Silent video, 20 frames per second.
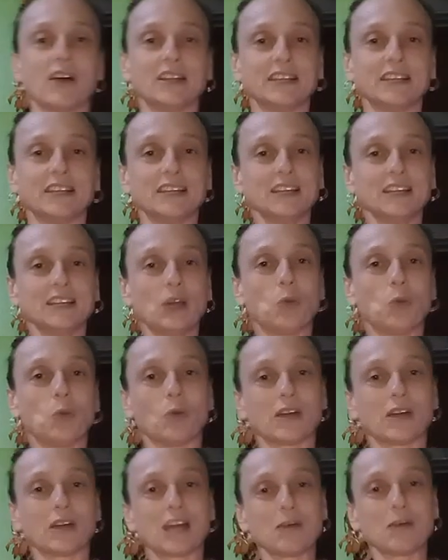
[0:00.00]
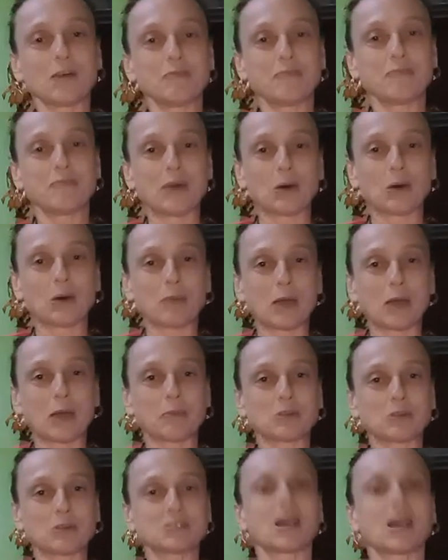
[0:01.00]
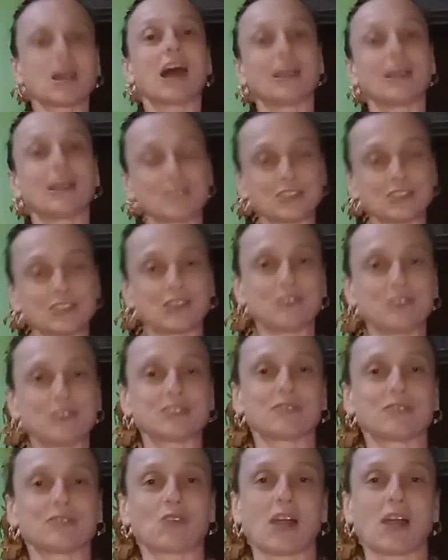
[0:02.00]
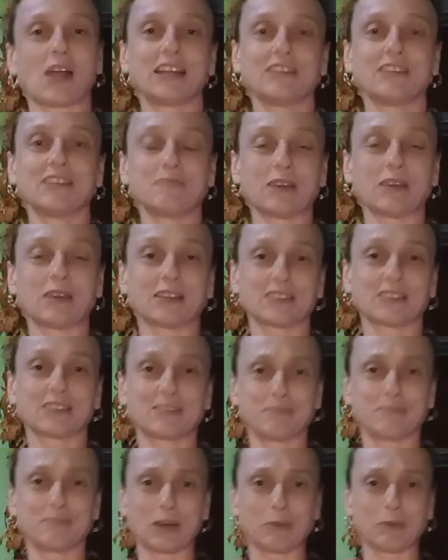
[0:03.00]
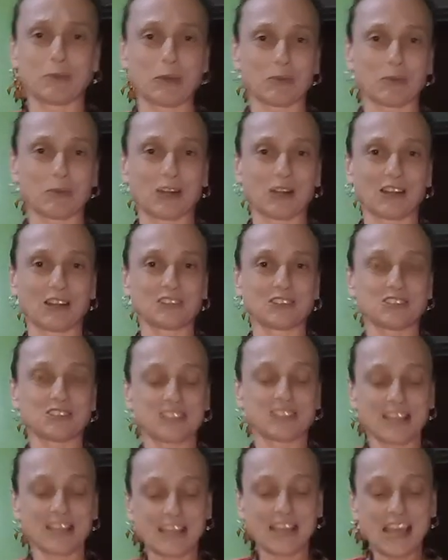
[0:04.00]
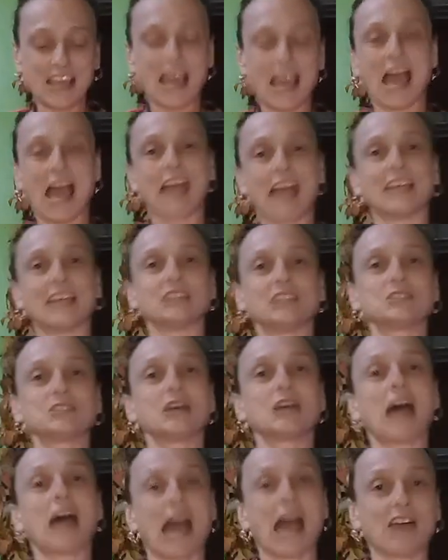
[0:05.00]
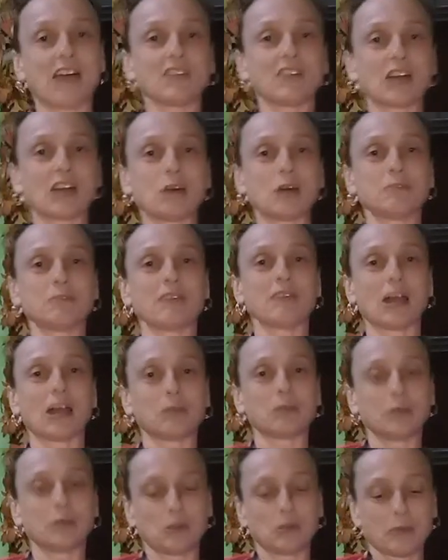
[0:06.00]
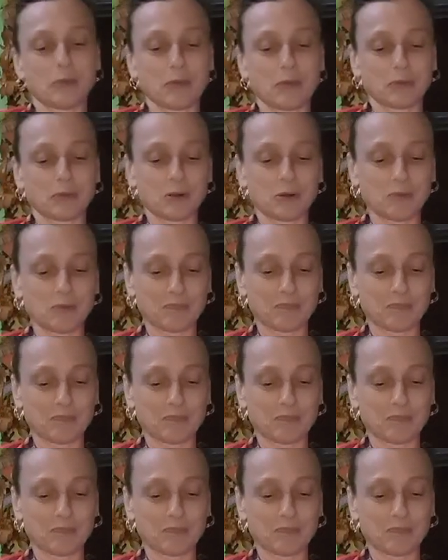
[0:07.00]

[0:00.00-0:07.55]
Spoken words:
onion, 1 cup of bell peppers. I also use a variety of bell pepper colors, and half a cup of jalapeno pepper.